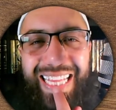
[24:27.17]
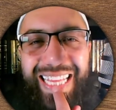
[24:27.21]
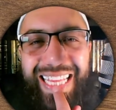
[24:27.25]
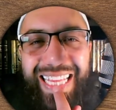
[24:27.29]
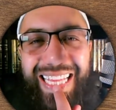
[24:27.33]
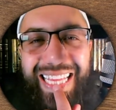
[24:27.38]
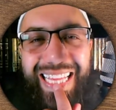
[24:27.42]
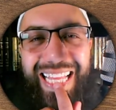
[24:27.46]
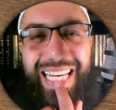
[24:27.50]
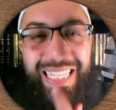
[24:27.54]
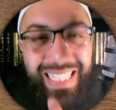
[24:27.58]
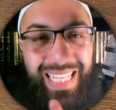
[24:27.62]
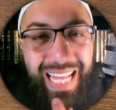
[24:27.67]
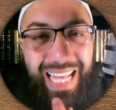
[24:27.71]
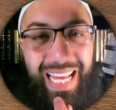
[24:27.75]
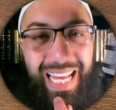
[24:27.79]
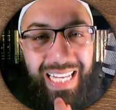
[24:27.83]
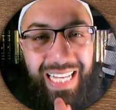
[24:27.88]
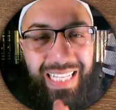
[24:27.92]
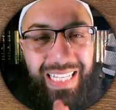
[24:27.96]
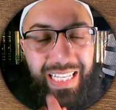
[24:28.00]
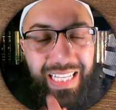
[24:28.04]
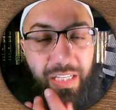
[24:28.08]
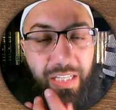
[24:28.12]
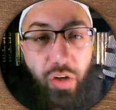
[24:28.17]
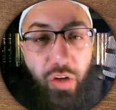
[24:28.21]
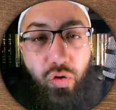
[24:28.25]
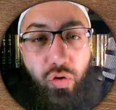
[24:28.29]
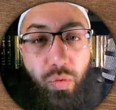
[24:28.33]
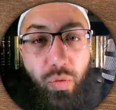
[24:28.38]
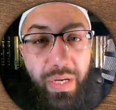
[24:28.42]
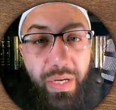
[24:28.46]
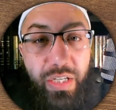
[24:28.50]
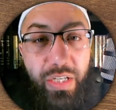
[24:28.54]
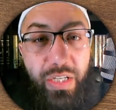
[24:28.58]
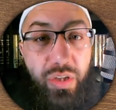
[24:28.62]
Slightly, not too much.
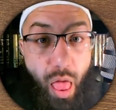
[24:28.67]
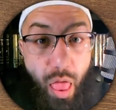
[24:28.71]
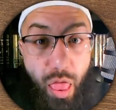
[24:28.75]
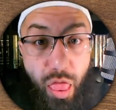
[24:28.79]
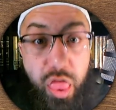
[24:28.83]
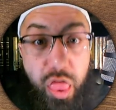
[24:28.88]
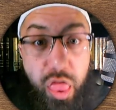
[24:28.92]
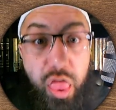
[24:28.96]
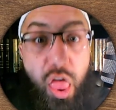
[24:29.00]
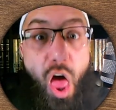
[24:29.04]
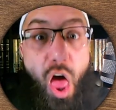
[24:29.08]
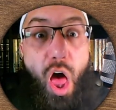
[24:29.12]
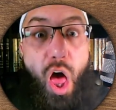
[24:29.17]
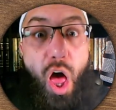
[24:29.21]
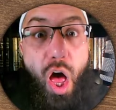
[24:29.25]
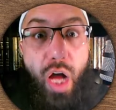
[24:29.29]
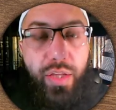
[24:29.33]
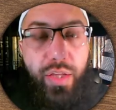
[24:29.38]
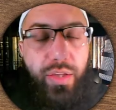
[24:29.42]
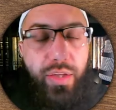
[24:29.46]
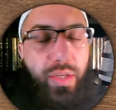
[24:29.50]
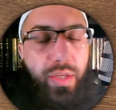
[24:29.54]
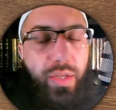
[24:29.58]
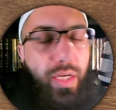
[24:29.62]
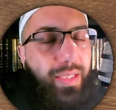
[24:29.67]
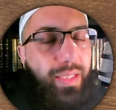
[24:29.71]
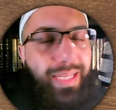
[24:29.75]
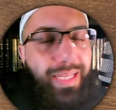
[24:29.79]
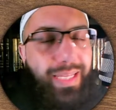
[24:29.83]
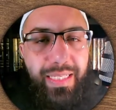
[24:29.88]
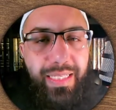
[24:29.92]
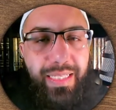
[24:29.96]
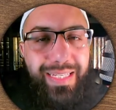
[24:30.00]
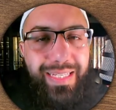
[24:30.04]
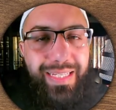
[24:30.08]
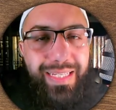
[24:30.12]
Not dha, not like this.
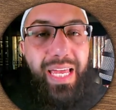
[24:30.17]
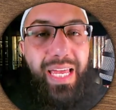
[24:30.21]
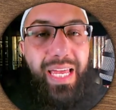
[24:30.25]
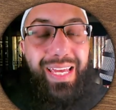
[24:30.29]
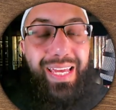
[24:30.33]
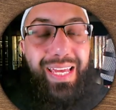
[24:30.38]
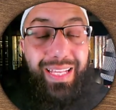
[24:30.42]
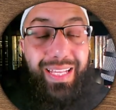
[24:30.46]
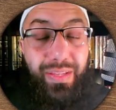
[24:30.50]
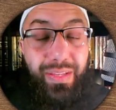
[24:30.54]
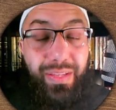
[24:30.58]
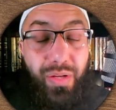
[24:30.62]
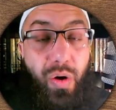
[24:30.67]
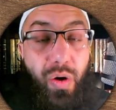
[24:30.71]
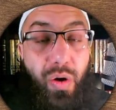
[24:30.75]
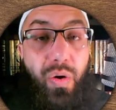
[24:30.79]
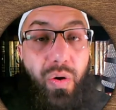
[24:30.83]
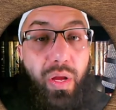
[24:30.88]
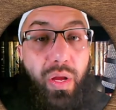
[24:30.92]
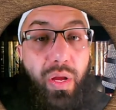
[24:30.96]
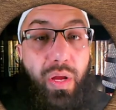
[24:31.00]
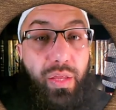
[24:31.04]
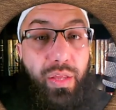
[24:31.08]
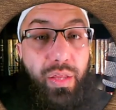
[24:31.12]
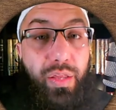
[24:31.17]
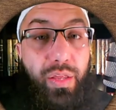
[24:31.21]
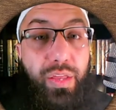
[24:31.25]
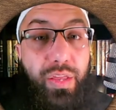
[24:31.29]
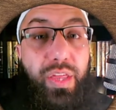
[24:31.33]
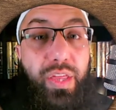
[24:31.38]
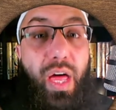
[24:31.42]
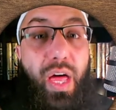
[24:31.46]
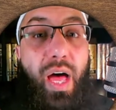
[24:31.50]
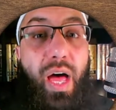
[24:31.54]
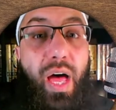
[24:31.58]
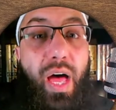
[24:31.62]
No.
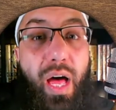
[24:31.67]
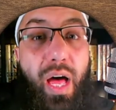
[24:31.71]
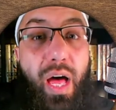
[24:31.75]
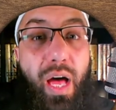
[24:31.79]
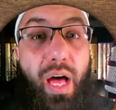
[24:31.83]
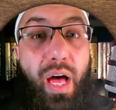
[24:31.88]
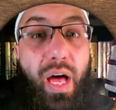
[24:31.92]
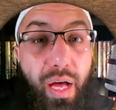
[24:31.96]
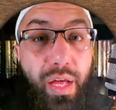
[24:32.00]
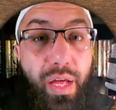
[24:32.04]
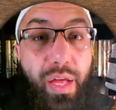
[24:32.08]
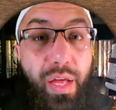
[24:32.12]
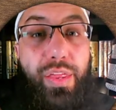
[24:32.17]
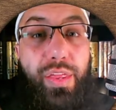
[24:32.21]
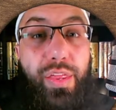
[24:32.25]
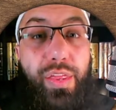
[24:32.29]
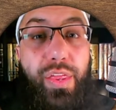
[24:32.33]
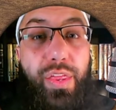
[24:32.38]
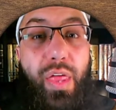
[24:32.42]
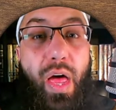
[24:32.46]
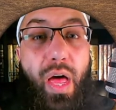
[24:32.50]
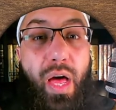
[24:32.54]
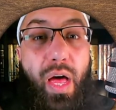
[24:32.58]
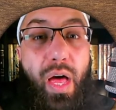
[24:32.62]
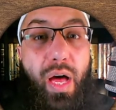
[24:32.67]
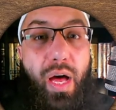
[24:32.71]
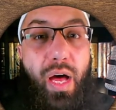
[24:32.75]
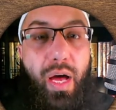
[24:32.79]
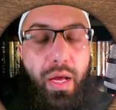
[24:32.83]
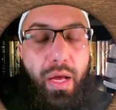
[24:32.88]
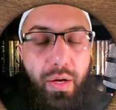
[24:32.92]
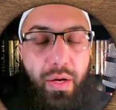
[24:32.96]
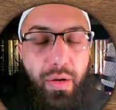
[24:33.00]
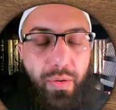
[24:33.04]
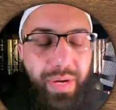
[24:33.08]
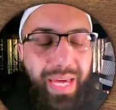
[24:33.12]
Dha, dha.
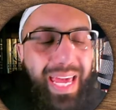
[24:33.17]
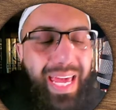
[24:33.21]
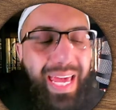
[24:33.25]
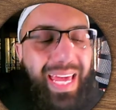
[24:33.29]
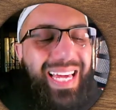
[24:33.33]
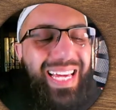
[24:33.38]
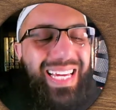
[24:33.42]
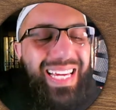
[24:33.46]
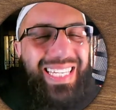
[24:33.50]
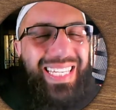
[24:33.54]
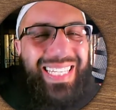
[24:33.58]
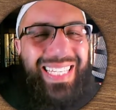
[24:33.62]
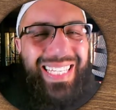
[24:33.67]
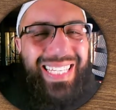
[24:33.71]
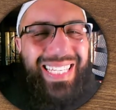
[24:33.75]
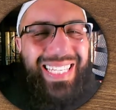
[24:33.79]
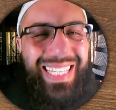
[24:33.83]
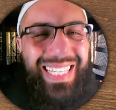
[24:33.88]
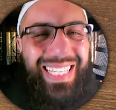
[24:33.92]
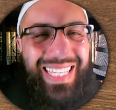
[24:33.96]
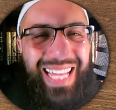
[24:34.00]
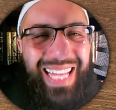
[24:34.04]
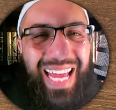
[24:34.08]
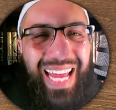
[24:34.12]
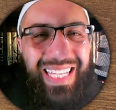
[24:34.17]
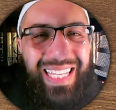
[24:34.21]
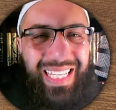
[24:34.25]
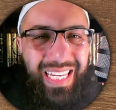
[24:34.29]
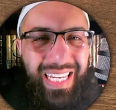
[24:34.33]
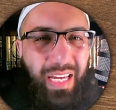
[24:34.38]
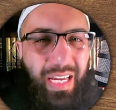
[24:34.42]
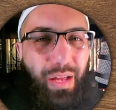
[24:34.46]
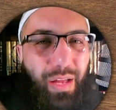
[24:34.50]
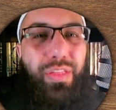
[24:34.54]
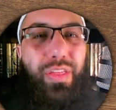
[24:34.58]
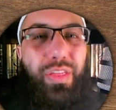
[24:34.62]
Okay? Slightly.
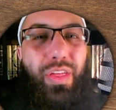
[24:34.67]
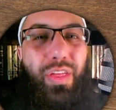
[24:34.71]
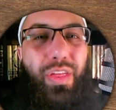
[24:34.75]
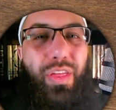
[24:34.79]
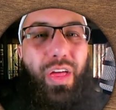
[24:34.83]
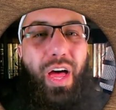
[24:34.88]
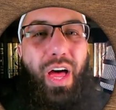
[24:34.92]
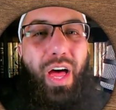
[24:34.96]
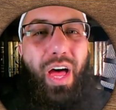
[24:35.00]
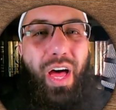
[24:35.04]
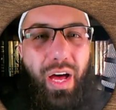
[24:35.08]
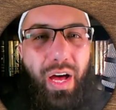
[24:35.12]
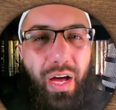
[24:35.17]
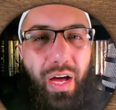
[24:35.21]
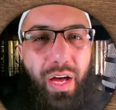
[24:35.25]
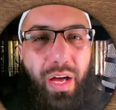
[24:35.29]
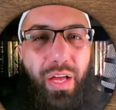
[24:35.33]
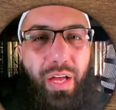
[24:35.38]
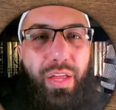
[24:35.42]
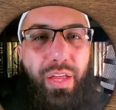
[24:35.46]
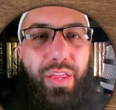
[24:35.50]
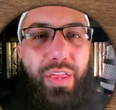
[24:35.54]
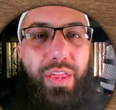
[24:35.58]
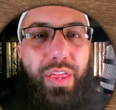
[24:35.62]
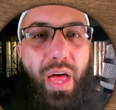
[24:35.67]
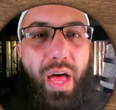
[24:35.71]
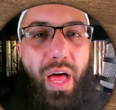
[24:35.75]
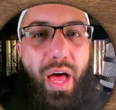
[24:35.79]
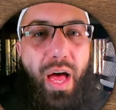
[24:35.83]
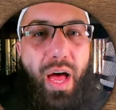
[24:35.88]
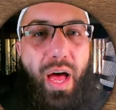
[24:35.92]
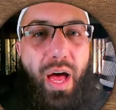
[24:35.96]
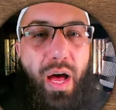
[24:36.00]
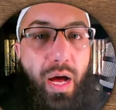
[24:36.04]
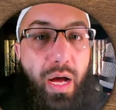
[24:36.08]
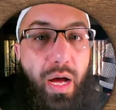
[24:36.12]
Dha,
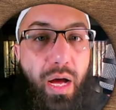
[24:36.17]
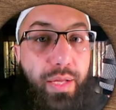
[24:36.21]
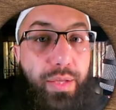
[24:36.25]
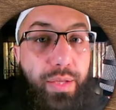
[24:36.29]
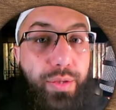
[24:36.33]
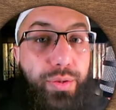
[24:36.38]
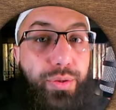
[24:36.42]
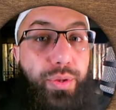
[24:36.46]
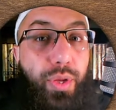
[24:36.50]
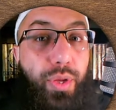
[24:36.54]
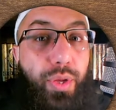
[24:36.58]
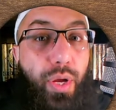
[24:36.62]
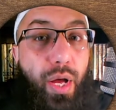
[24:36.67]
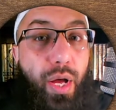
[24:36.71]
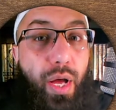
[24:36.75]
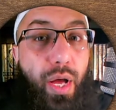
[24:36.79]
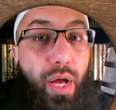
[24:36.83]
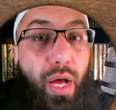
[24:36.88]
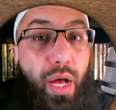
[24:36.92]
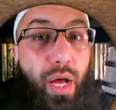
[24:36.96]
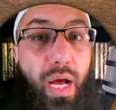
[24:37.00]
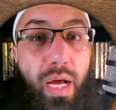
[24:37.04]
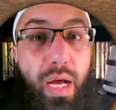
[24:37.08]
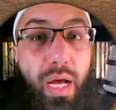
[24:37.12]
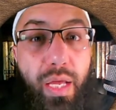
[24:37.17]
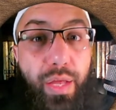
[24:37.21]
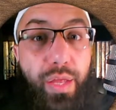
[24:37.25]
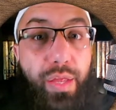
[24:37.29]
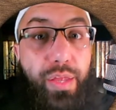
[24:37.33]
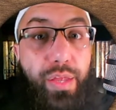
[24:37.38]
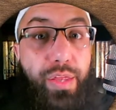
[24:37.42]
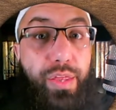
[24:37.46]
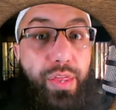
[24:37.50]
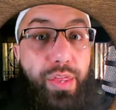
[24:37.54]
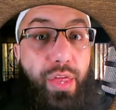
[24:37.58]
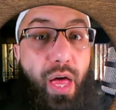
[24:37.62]
dha, ta,
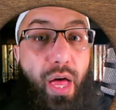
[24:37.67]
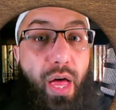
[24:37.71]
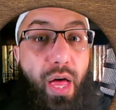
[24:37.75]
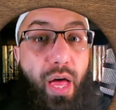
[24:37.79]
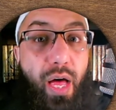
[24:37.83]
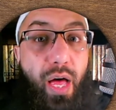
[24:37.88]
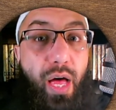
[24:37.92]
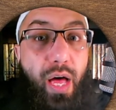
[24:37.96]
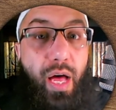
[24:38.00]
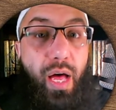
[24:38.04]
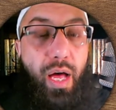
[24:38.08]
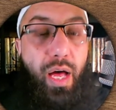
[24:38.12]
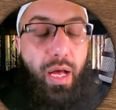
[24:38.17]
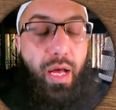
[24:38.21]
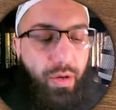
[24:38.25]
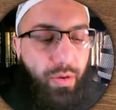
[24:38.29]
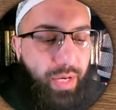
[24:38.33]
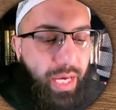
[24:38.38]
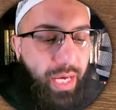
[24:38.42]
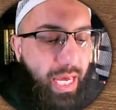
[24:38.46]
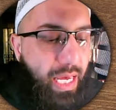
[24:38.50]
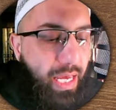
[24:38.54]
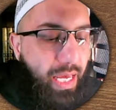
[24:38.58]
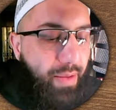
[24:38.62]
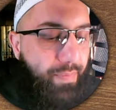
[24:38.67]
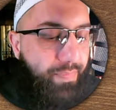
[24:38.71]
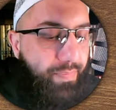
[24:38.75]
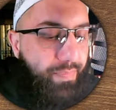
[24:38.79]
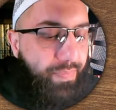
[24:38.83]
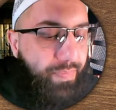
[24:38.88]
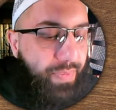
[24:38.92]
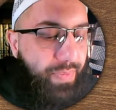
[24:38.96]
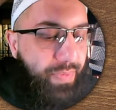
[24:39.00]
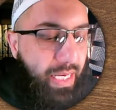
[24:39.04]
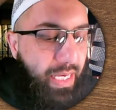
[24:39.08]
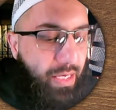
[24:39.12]
dha. Okay?
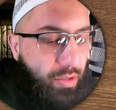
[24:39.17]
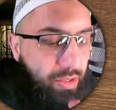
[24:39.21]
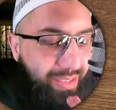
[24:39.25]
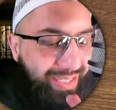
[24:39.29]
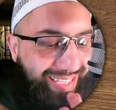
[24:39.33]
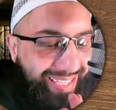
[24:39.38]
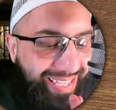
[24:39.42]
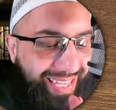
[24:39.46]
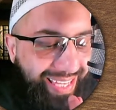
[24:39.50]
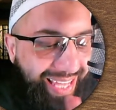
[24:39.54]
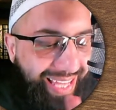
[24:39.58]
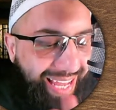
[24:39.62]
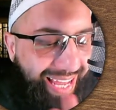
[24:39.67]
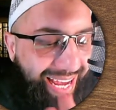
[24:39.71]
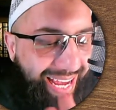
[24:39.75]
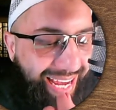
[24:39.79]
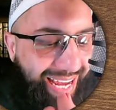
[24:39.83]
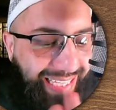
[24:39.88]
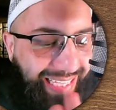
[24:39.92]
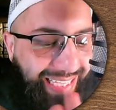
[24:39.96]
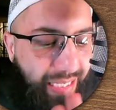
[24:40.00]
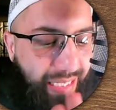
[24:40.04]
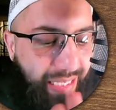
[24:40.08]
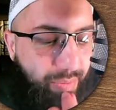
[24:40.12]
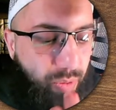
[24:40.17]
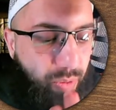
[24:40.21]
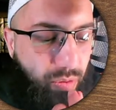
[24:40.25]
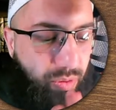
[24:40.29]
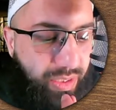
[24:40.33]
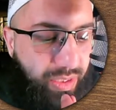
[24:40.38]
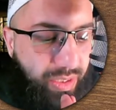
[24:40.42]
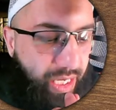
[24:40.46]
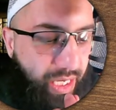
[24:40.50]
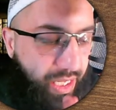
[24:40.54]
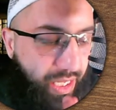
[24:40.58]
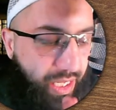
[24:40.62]
Slightly between your
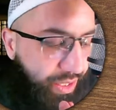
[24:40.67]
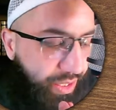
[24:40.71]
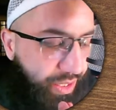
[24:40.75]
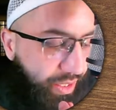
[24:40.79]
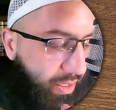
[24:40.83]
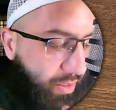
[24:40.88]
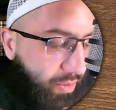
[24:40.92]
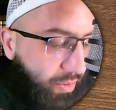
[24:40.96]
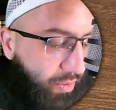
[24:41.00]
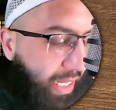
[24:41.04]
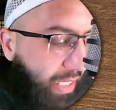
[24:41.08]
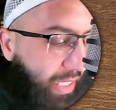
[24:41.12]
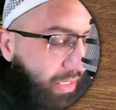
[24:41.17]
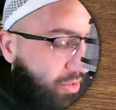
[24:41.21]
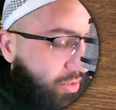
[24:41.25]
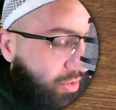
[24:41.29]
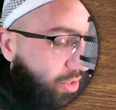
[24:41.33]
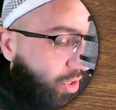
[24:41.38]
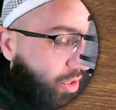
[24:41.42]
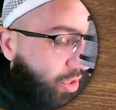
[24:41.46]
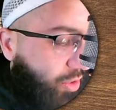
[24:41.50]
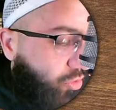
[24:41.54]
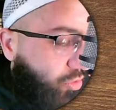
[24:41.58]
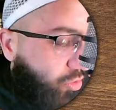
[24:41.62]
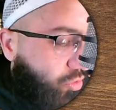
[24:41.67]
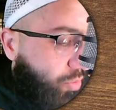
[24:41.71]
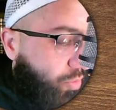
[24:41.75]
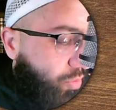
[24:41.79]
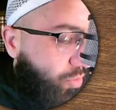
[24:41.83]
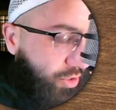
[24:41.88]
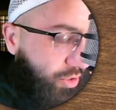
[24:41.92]
teeth. Okay? Not too much.